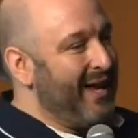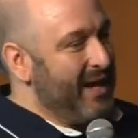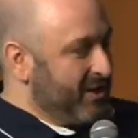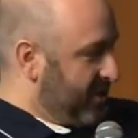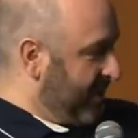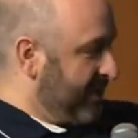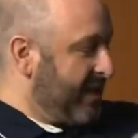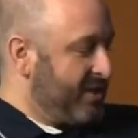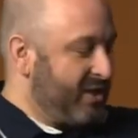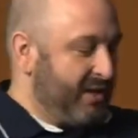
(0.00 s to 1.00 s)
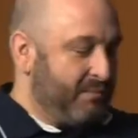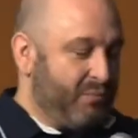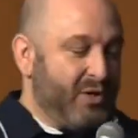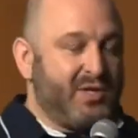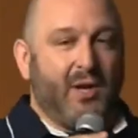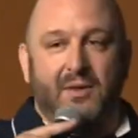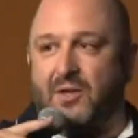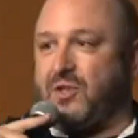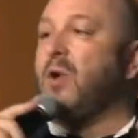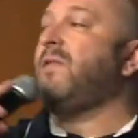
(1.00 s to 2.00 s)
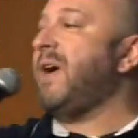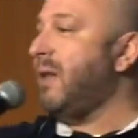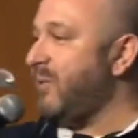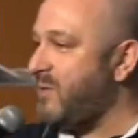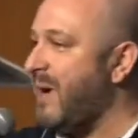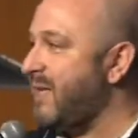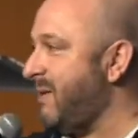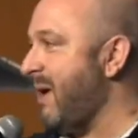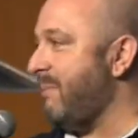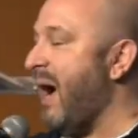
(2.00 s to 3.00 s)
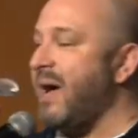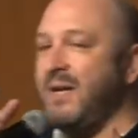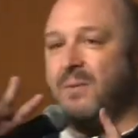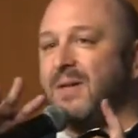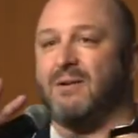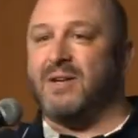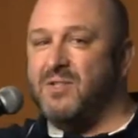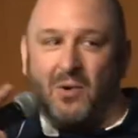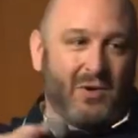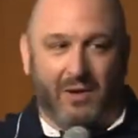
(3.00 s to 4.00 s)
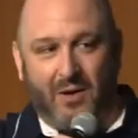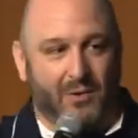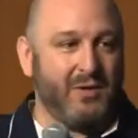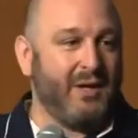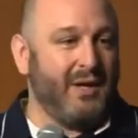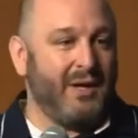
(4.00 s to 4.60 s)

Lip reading: And she puts it on the two available spots on my body where there is no cologne.